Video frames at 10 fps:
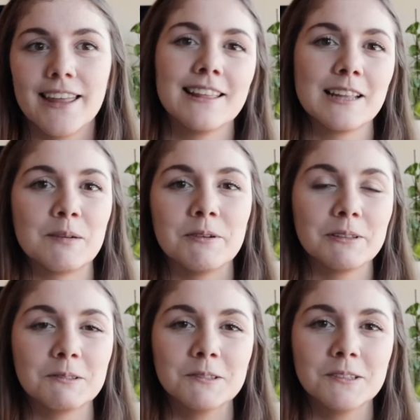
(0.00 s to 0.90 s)
I think that'll be
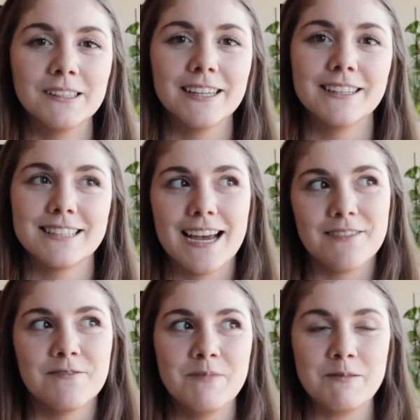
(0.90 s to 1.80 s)
really cool to
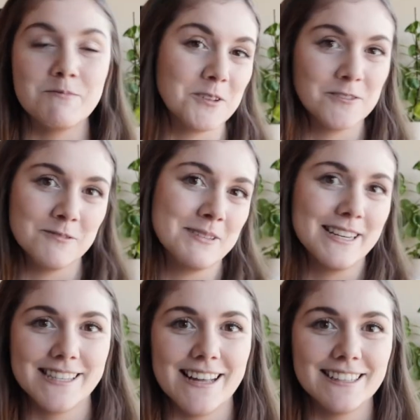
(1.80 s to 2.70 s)
have maybe both of them in a
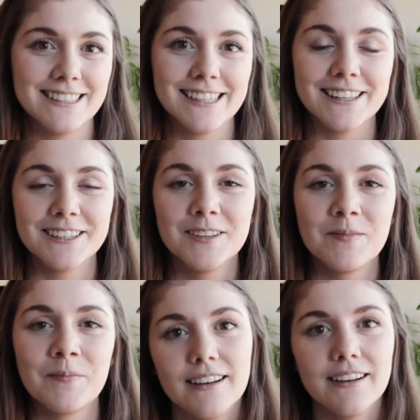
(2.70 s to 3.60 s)
salad together.
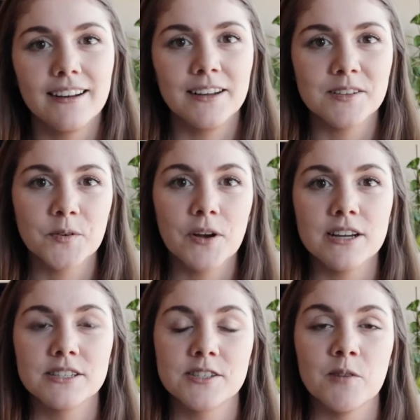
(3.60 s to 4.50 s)
I also
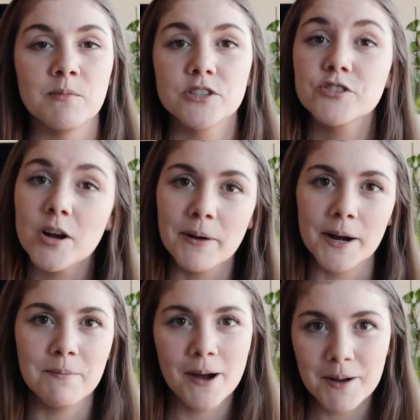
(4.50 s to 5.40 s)
got some
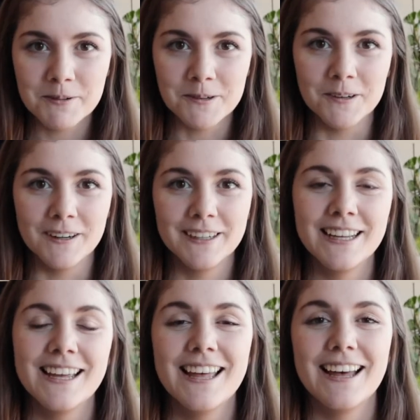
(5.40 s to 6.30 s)
strawberry popcorn.
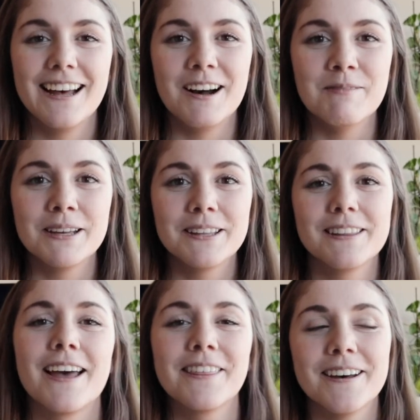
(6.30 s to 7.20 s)

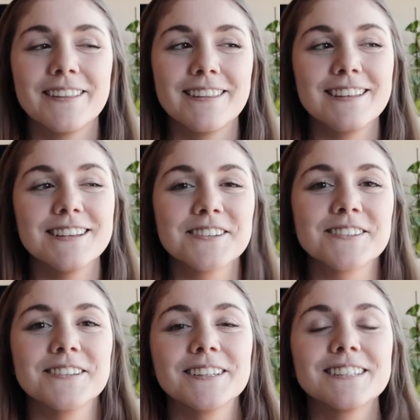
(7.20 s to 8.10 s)
I thought these
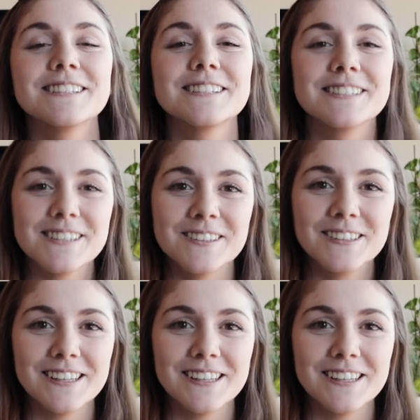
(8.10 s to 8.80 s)
just look so